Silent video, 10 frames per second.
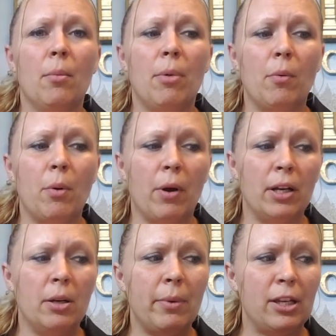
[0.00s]
But we
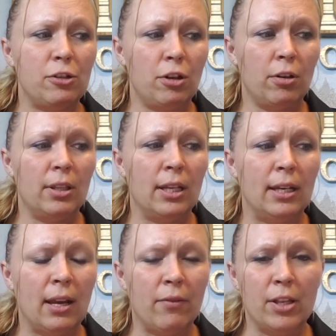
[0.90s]
wanted to make sure
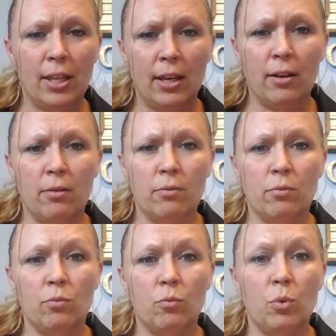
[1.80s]
that everything
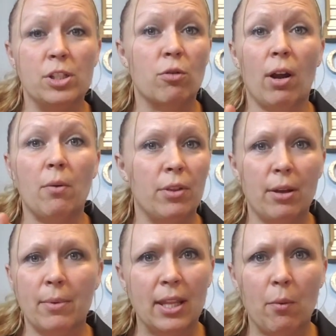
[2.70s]
was great with
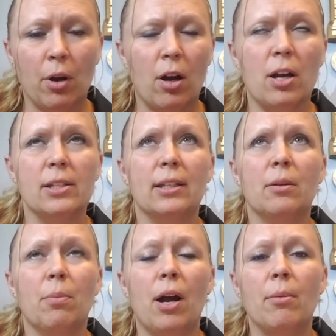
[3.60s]
them and they weren't causing
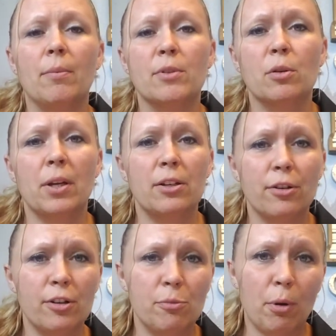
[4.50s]
the problem. So we
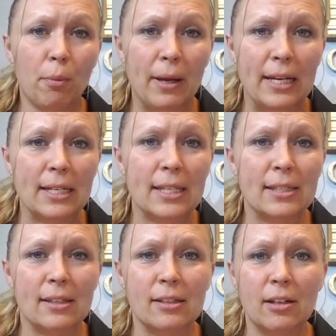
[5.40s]
introduced propane to the
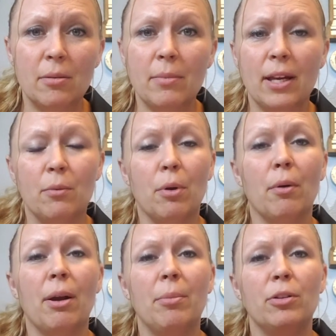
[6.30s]
system, and we
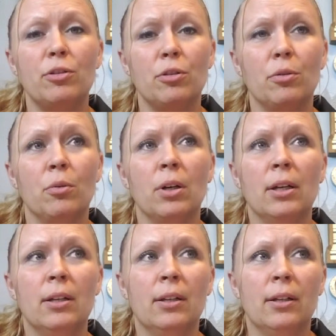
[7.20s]
were able to
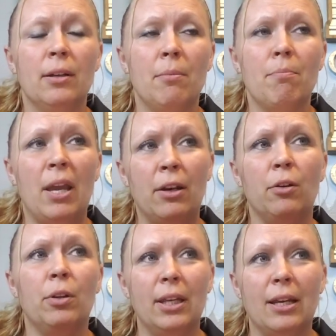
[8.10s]

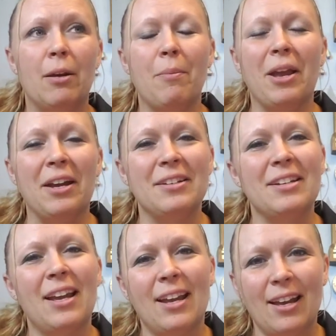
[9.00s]
manually
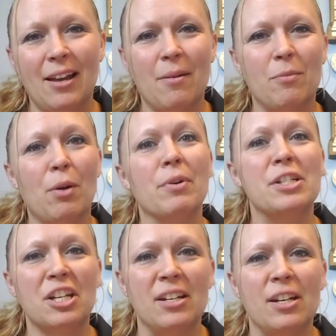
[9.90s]
command a
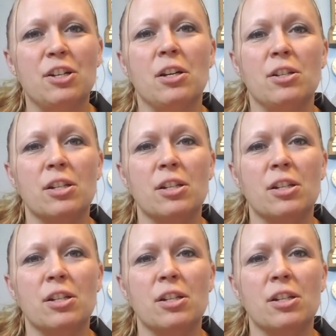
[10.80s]
rich condition